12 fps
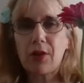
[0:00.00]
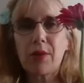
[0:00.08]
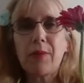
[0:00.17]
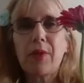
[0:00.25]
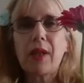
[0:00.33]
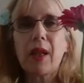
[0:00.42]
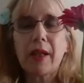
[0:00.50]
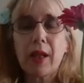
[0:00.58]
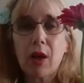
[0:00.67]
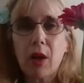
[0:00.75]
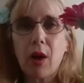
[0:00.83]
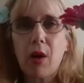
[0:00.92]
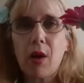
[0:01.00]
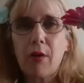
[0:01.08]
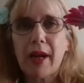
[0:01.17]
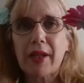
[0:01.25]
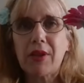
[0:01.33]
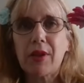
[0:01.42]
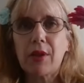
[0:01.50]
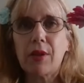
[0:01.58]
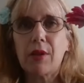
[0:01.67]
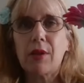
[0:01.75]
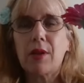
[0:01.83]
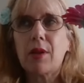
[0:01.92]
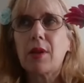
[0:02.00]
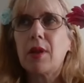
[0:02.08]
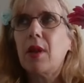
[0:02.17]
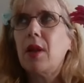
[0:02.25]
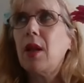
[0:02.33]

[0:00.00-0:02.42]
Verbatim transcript: something like a car accident.